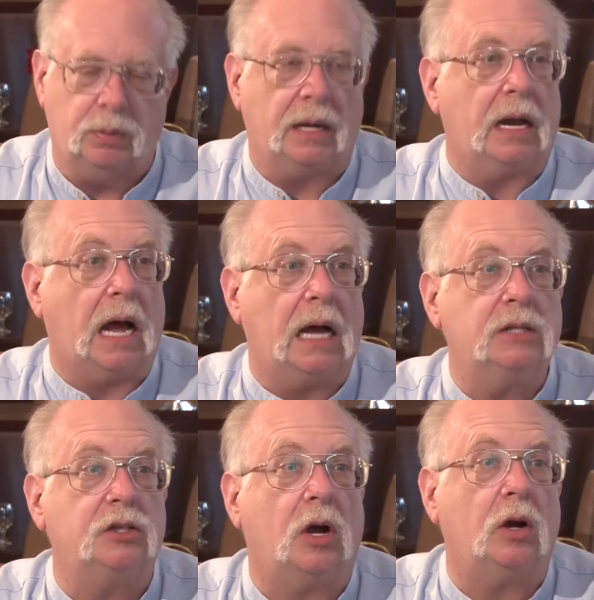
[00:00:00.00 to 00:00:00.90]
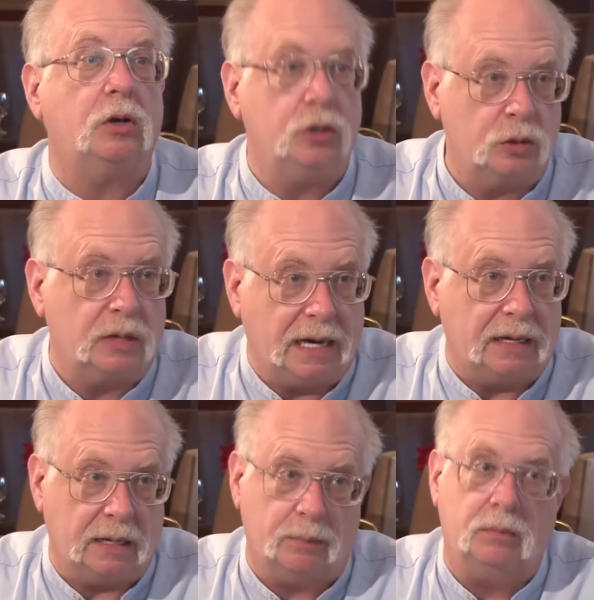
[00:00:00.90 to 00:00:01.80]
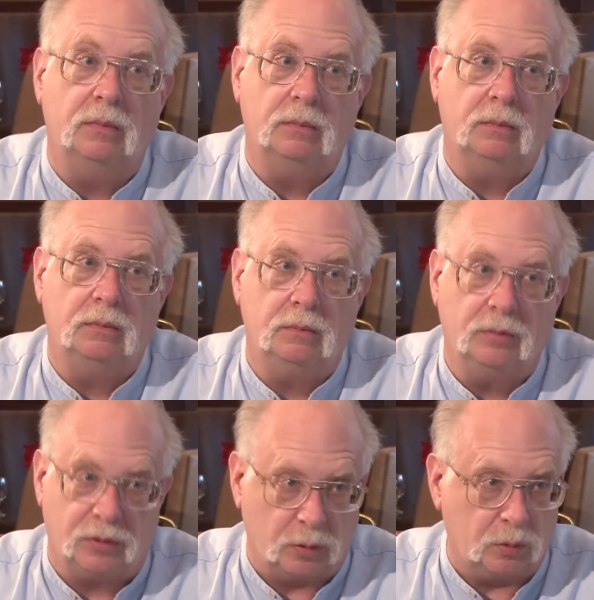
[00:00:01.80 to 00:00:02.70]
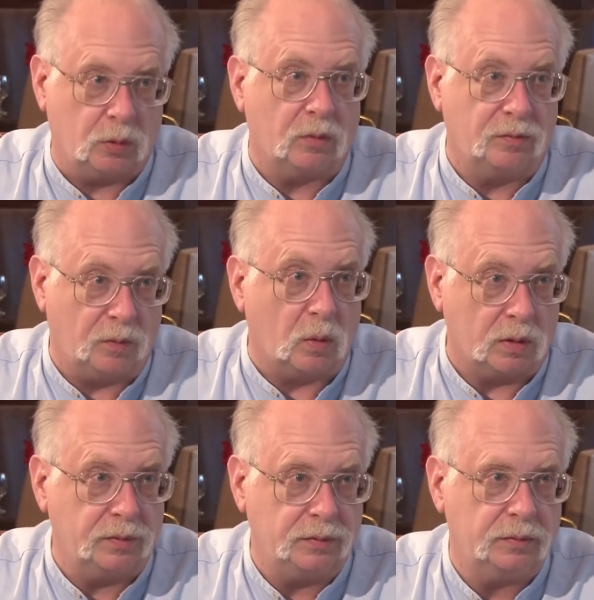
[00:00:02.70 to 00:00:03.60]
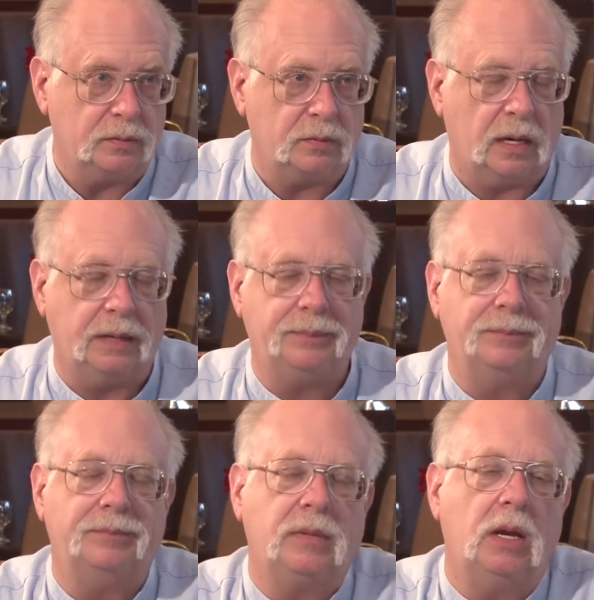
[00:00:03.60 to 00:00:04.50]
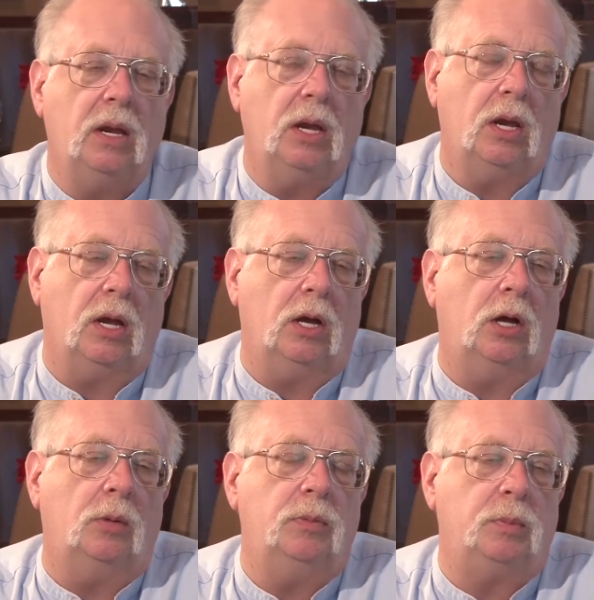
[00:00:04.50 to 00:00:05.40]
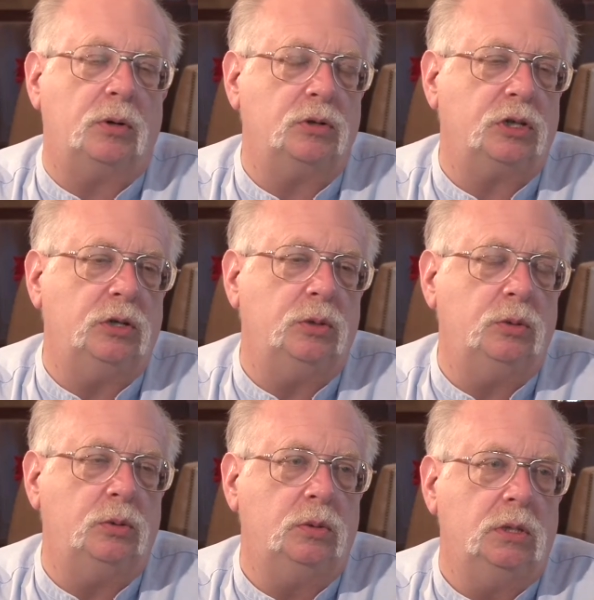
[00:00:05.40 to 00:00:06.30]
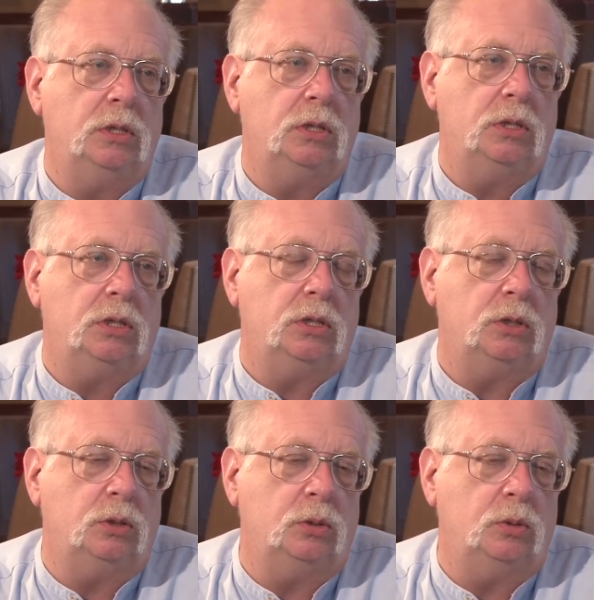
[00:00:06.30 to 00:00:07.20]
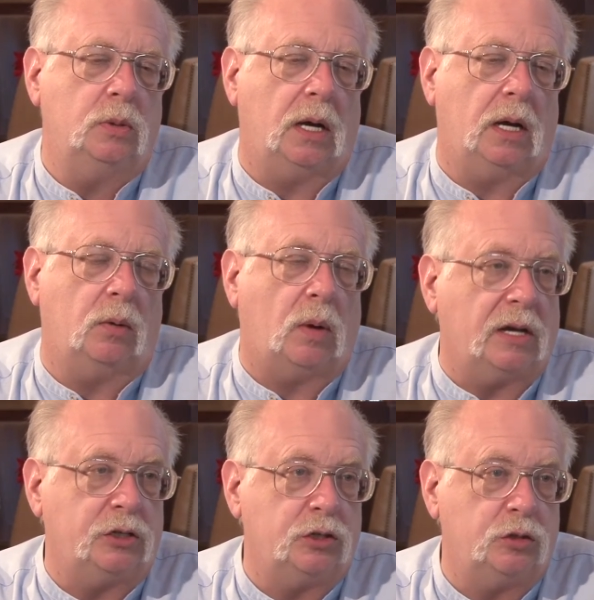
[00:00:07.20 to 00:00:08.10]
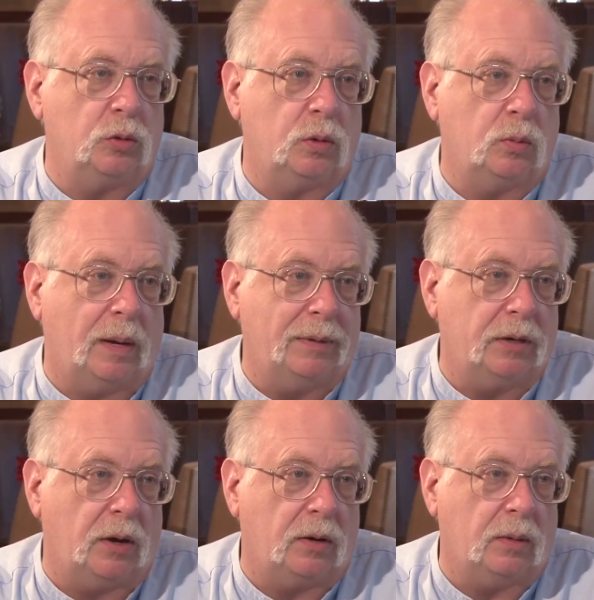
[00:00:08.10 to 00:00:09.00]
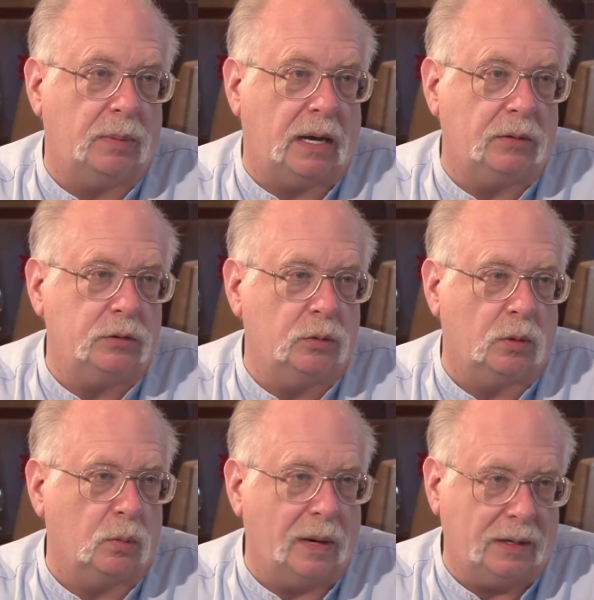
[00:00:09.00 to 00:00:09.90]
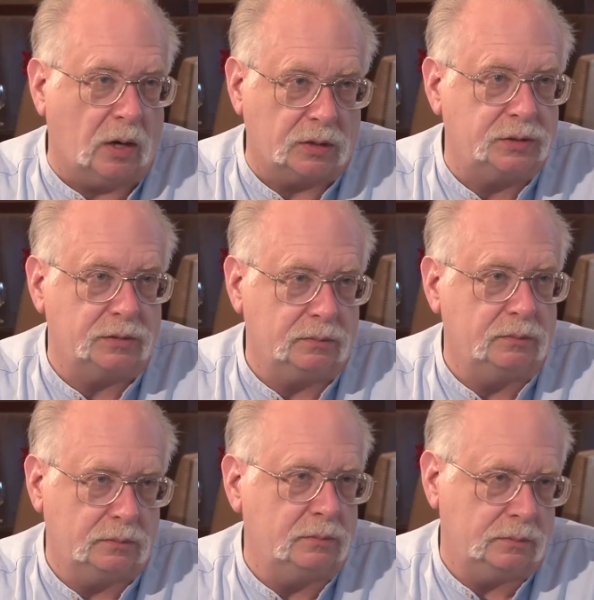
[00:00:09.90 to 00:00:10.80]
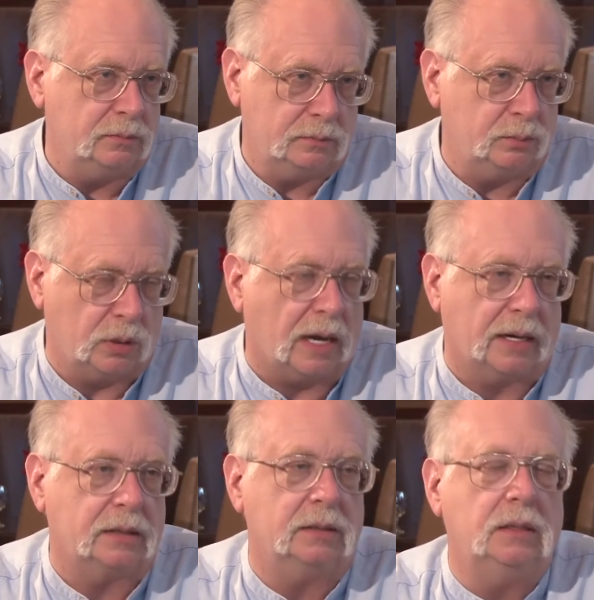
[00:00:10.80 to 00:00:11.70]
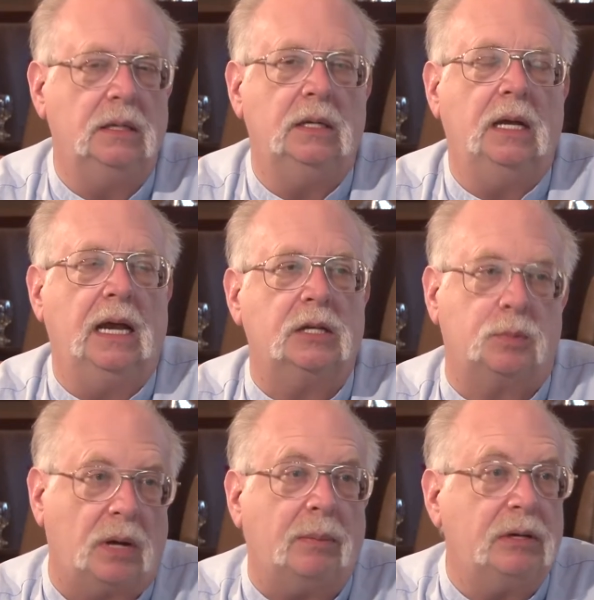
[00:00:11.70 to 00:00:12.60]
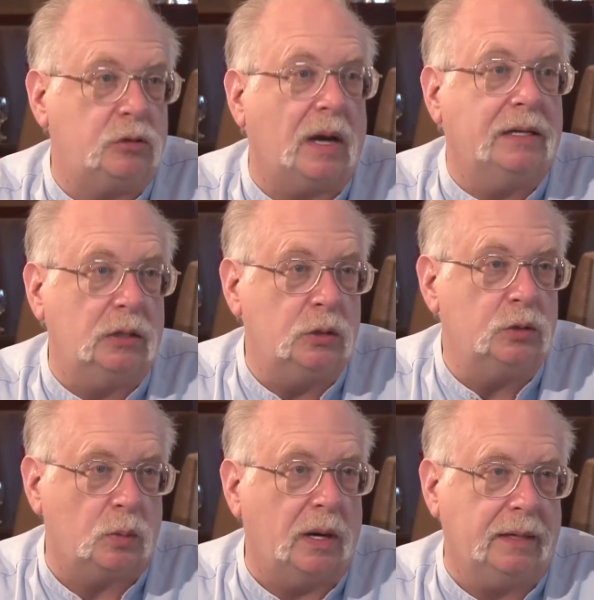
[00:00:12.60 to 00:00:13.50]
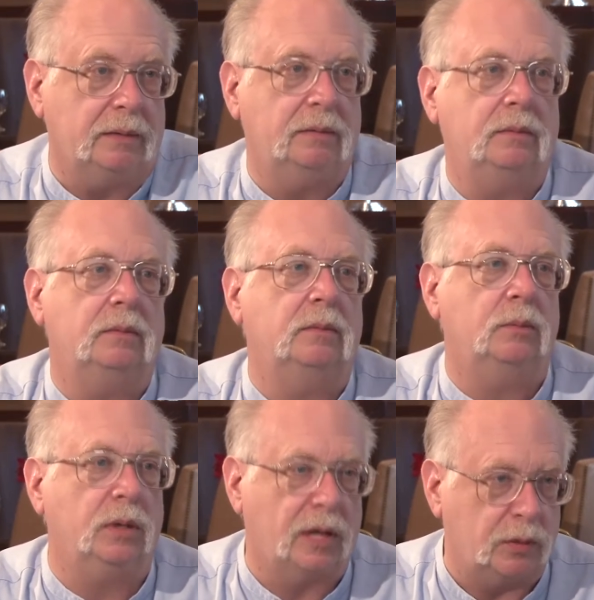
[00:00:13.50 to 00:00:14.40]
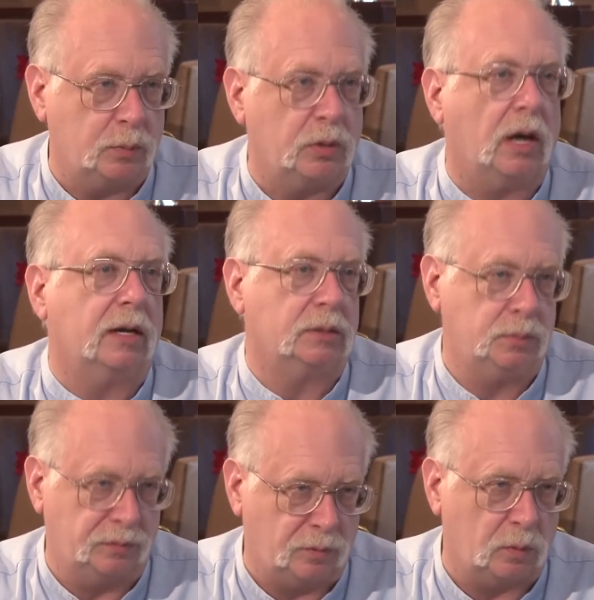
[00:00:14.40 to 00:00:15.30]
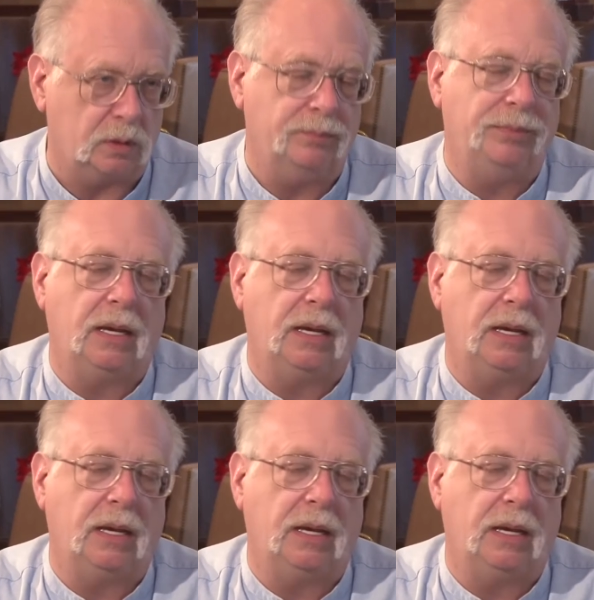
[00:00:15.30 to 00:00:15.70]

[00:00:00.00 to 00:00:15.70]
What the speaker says: But odds are you're getting them 3rd or 4th, right? The person who watches your webinar about your weight loss product has probably tried to lose weight with other products before,